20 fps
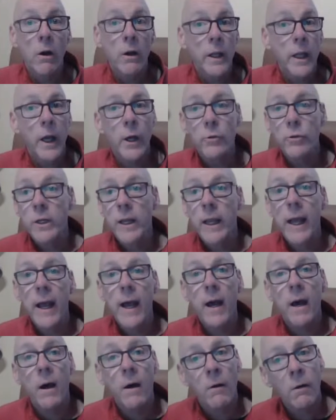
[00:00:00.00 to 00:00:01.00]
Coach
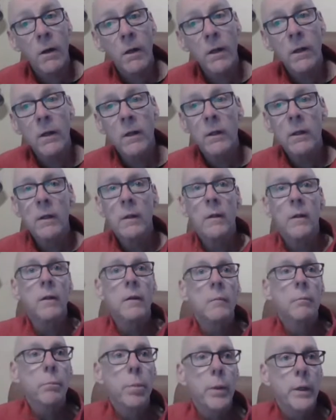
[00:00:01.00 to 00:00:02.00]
Cal
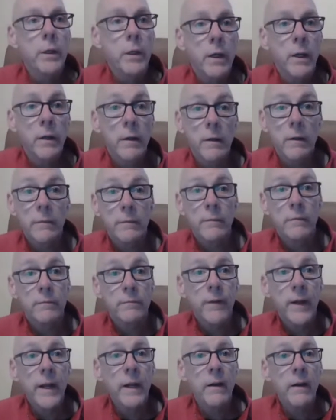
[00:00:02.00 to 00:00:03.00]
put a
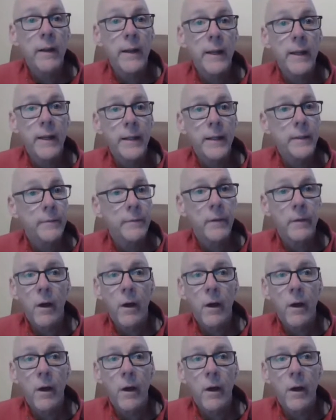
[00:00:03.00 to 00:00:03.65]
very